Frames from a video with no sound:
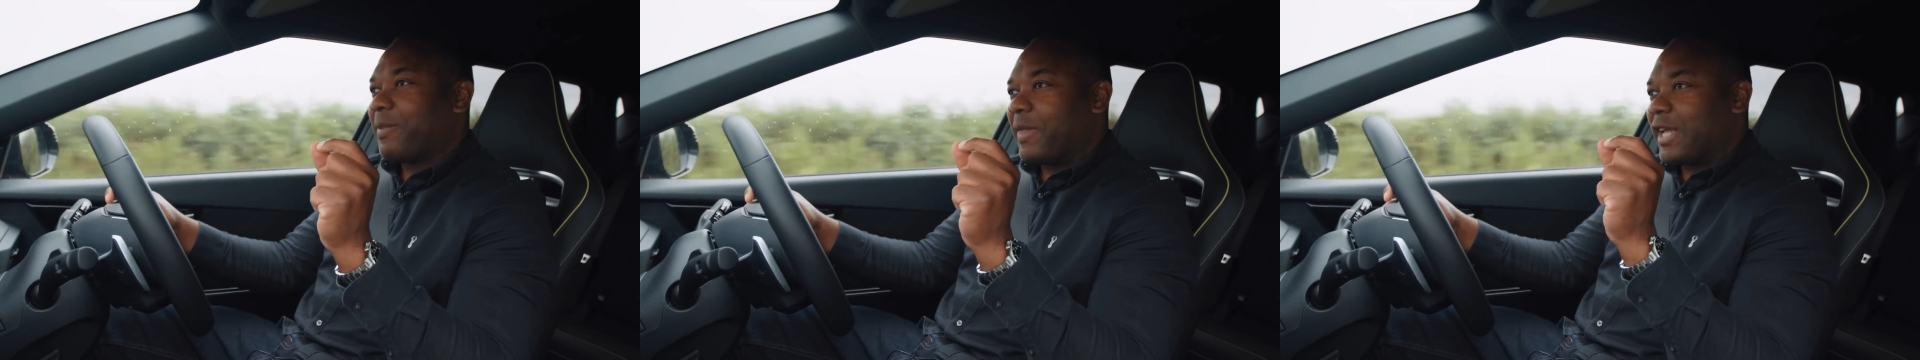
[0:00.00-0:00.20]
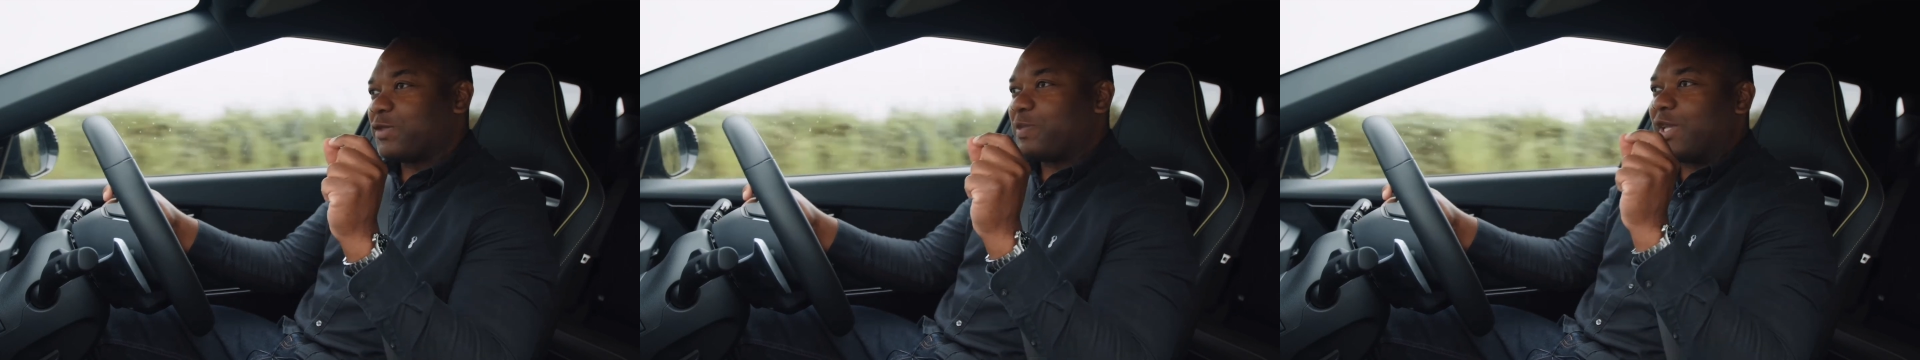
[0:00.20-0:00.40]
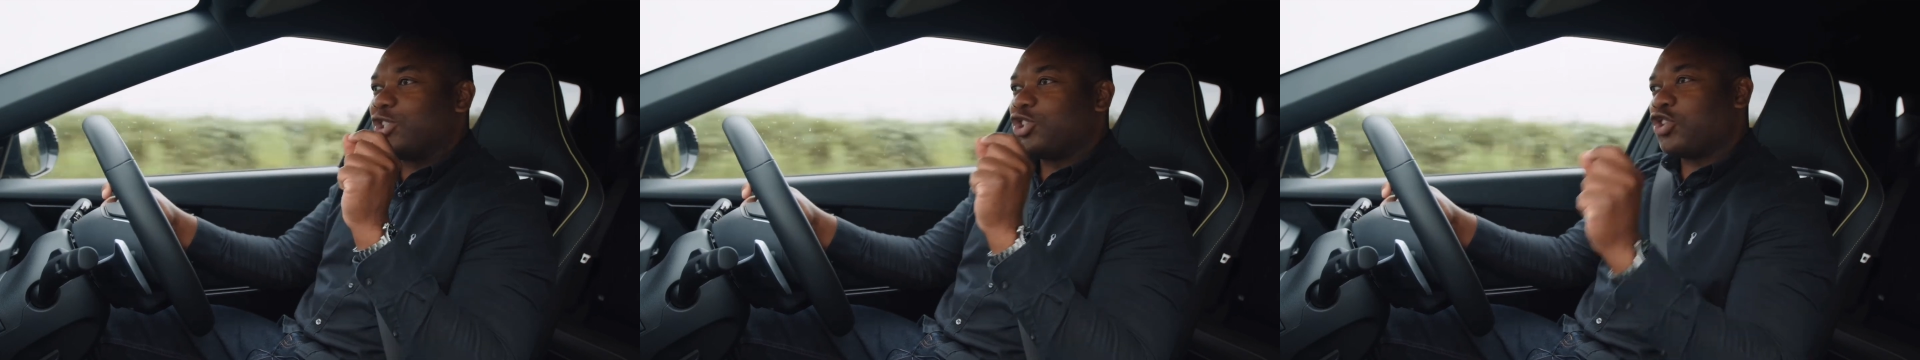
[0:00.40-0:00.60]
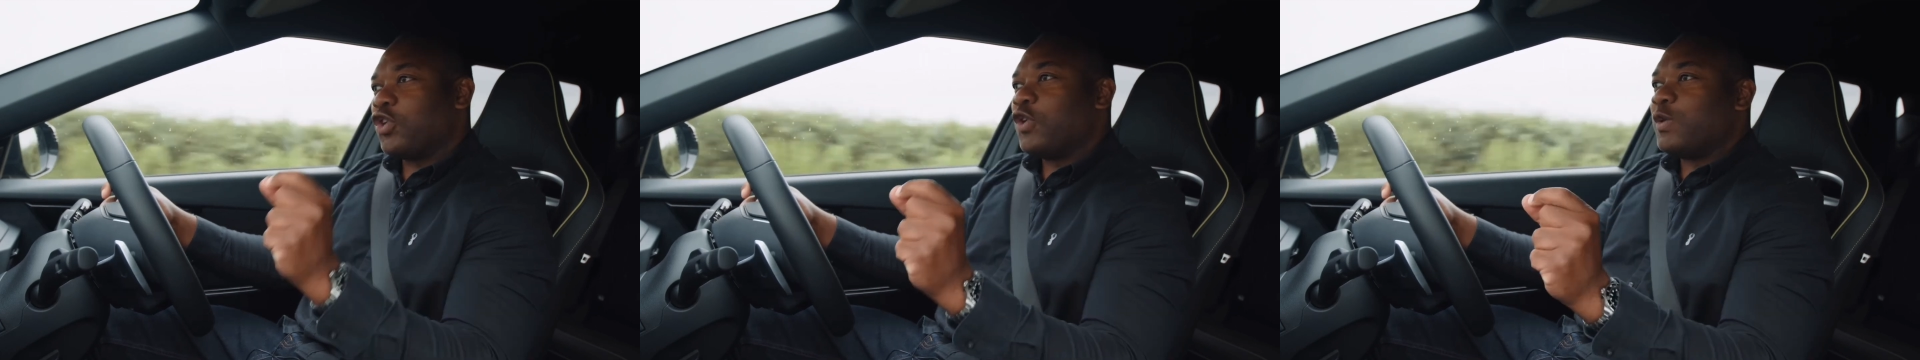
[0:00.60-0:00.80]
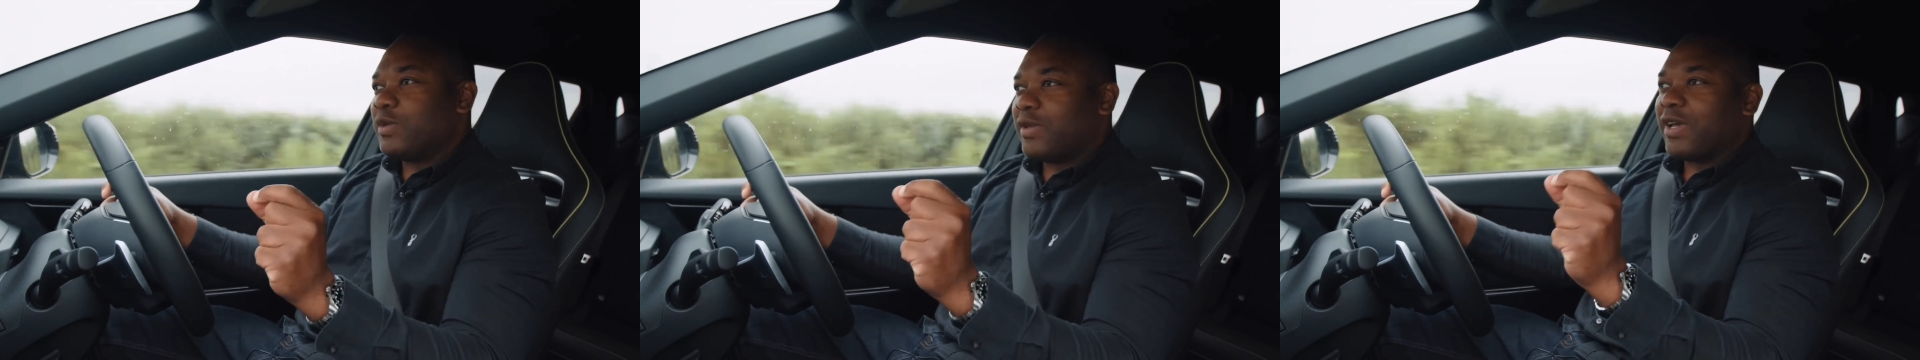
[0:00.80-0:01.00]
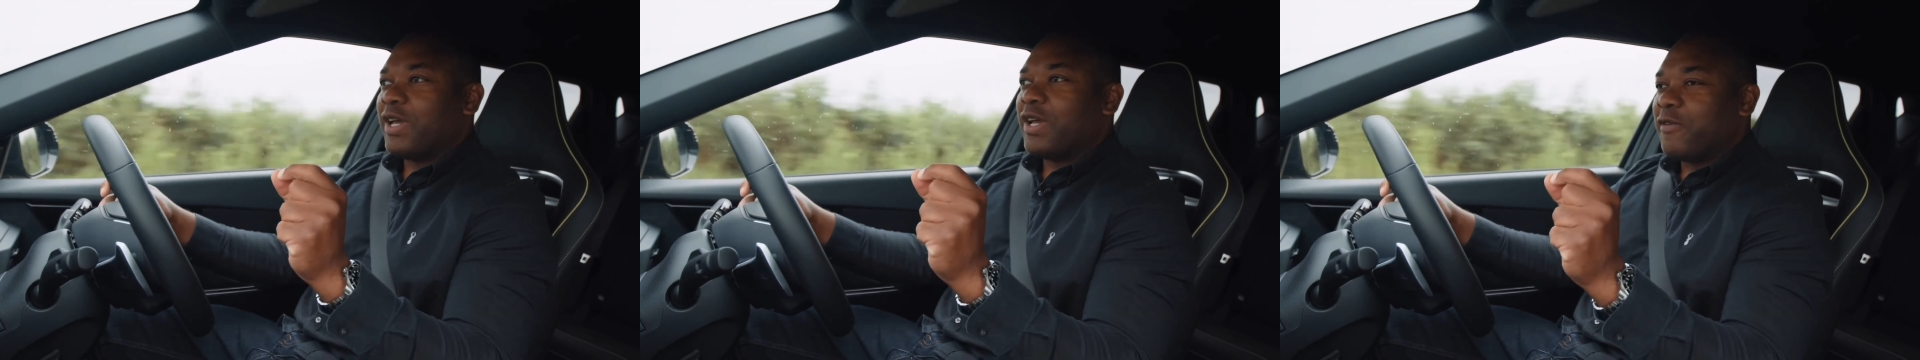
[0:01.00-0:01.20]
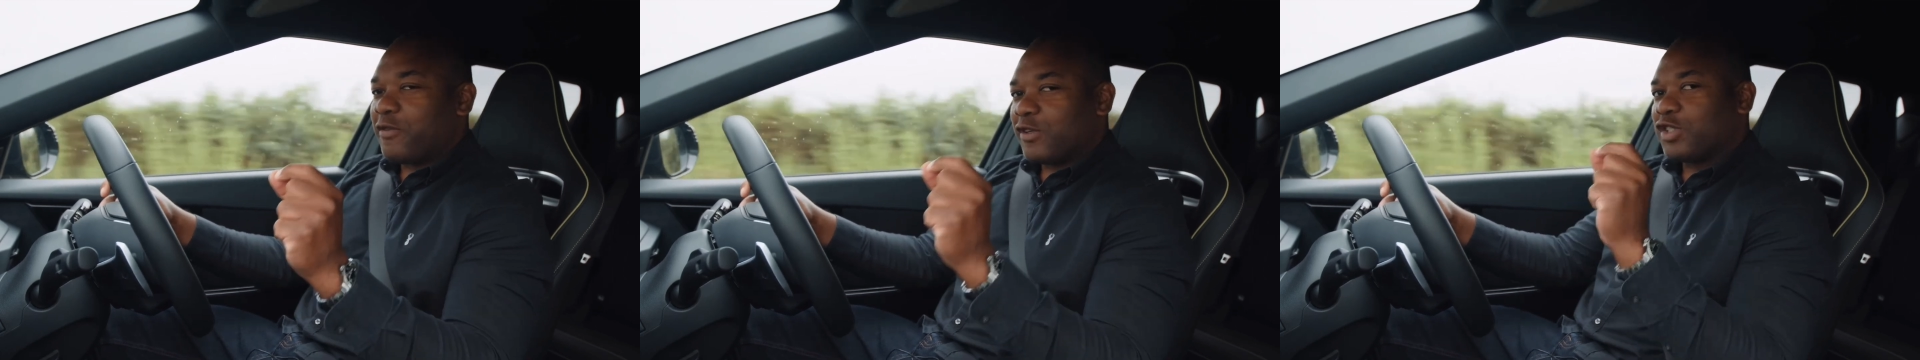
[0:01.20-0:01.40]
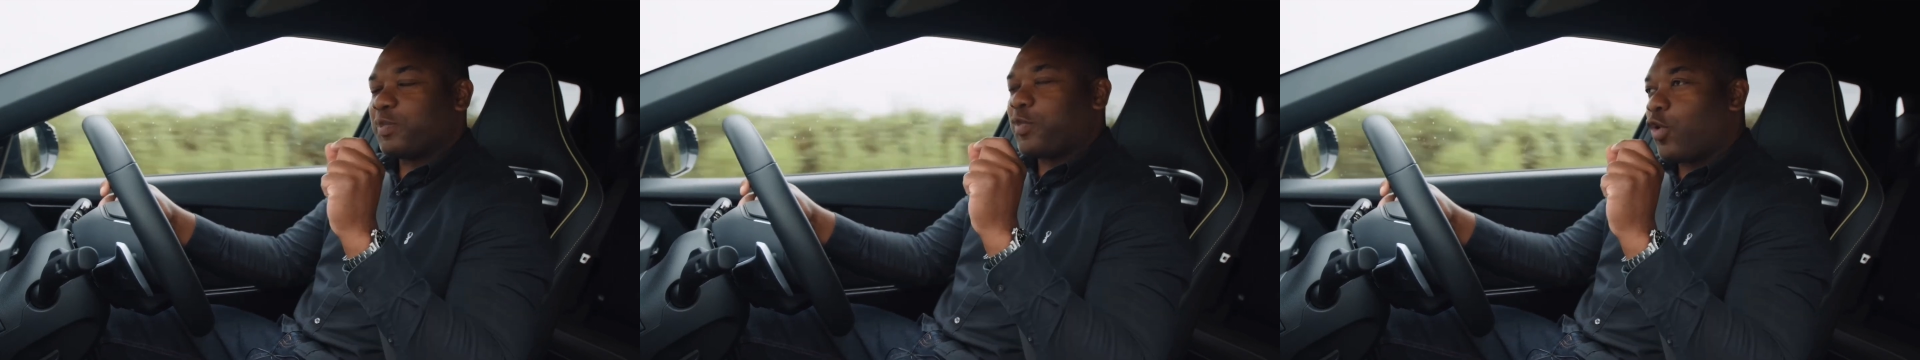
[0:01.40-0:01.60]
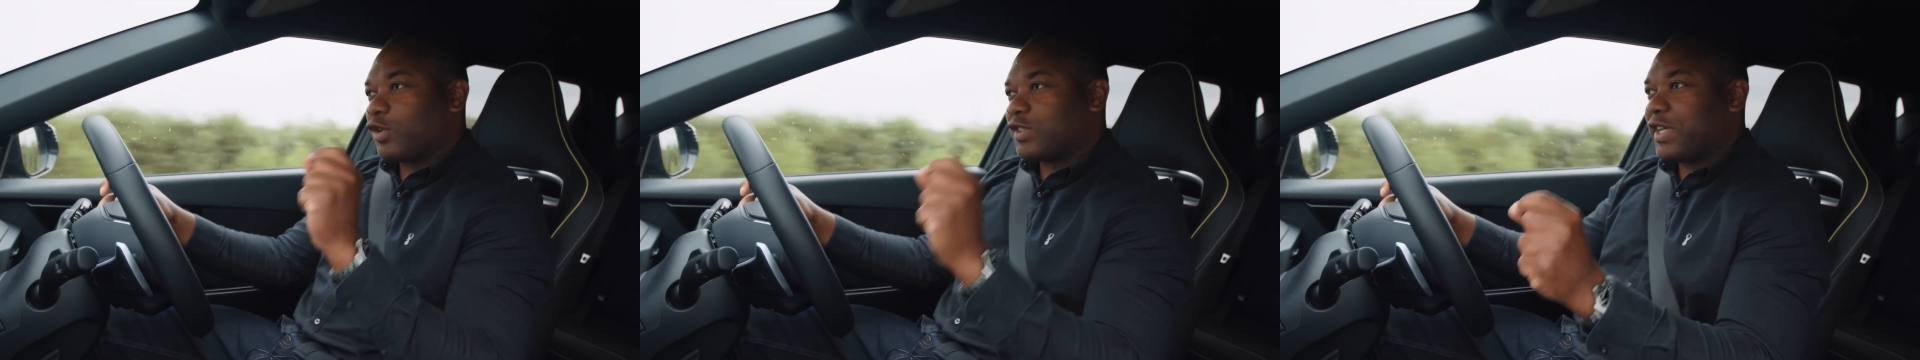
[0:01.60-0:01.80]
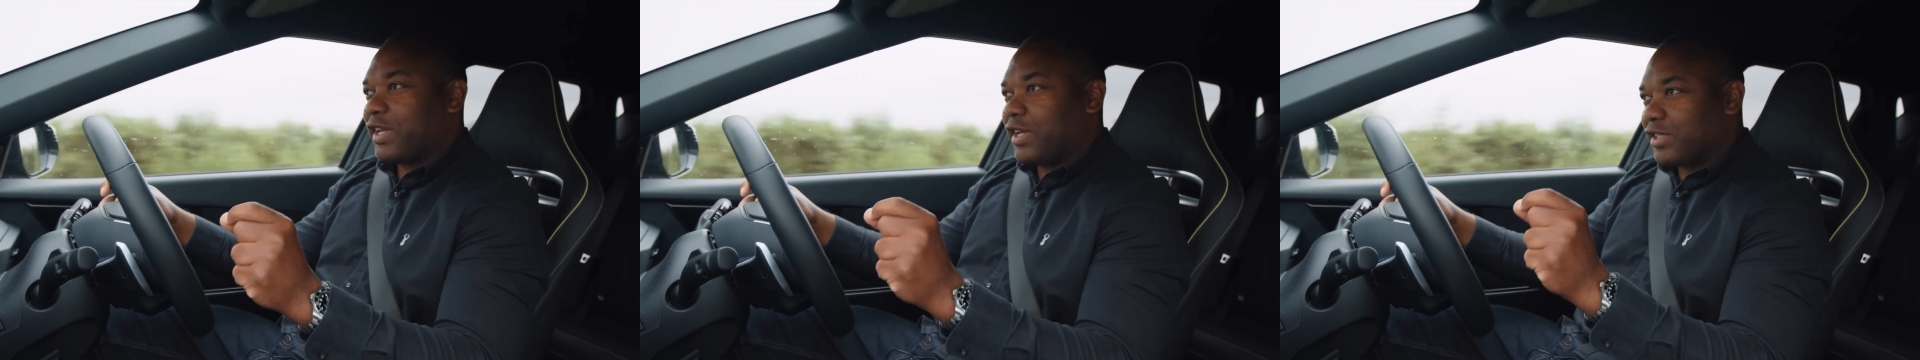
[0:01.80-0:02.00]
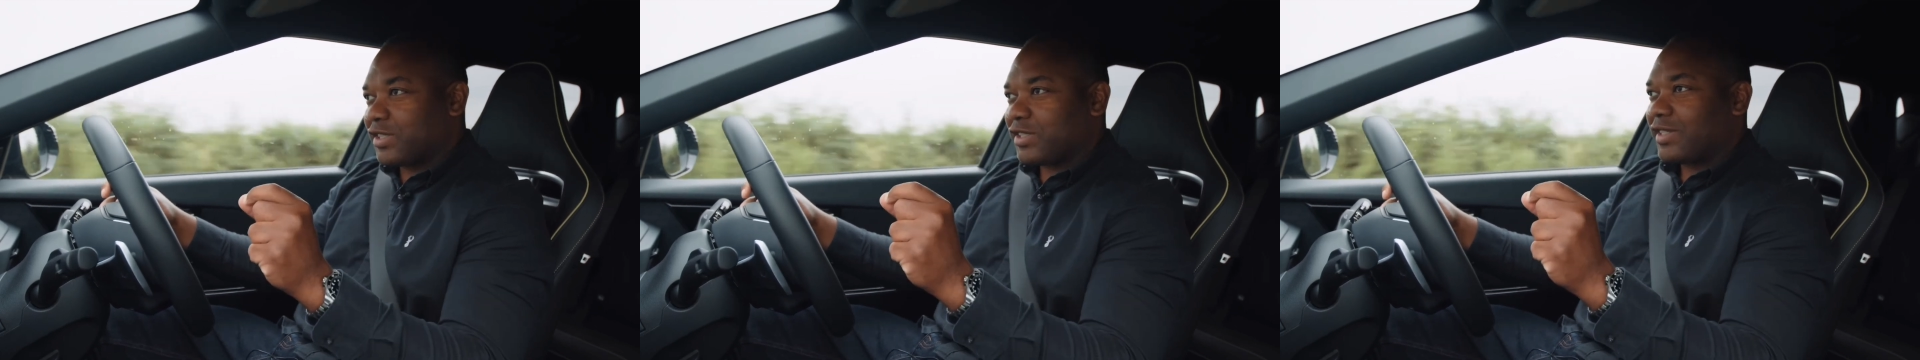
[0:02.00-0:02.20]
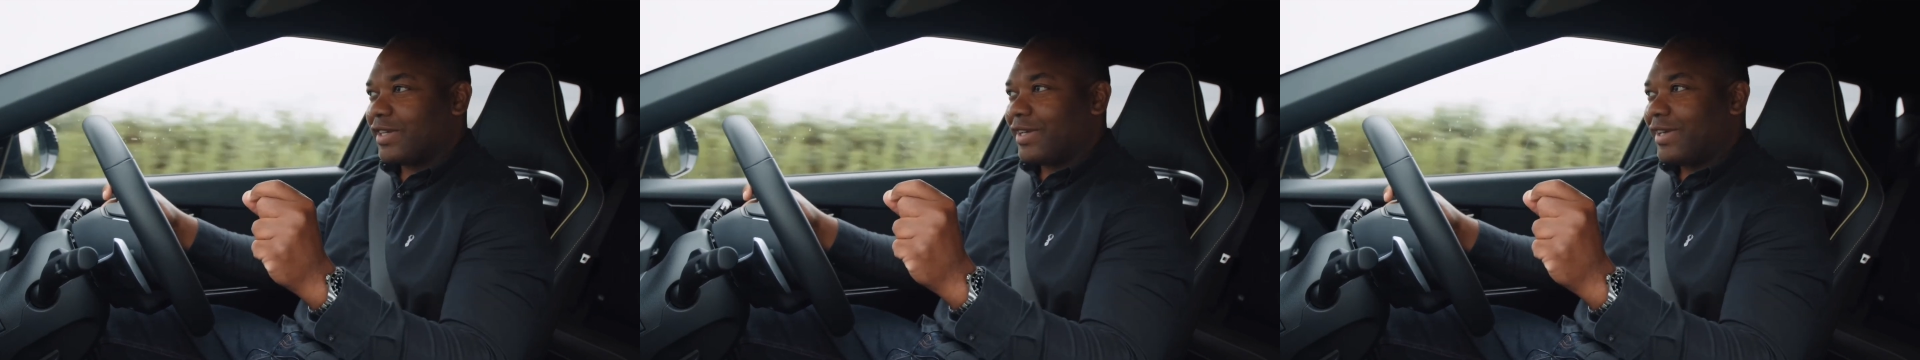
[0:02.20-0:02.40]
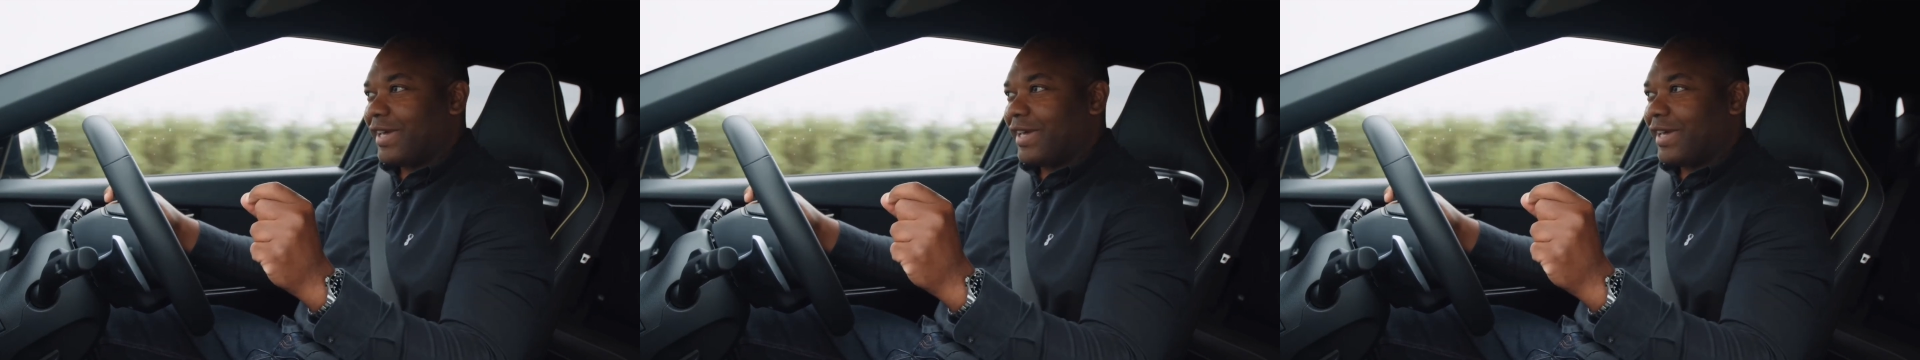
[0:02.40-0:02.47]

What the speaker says: has been tuned for sportiness.